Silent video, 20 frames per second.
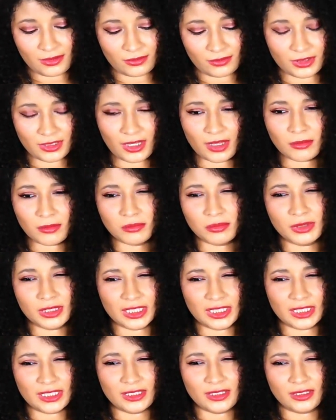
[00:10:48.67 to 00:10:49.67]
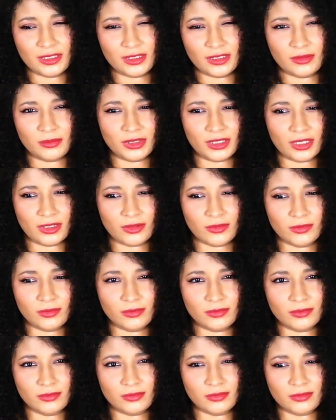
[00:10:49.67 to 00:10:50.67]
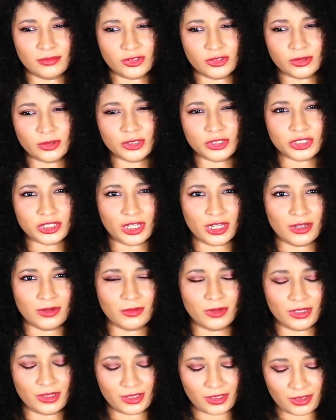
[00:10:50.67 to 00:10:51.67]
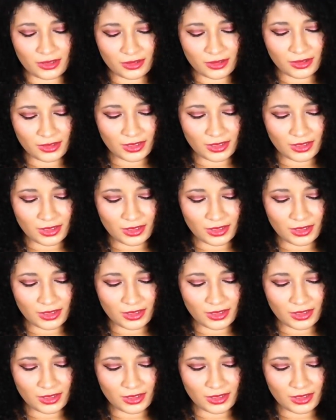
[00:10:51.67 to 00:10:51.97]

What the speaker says: well, not blended, but like crocheted with it.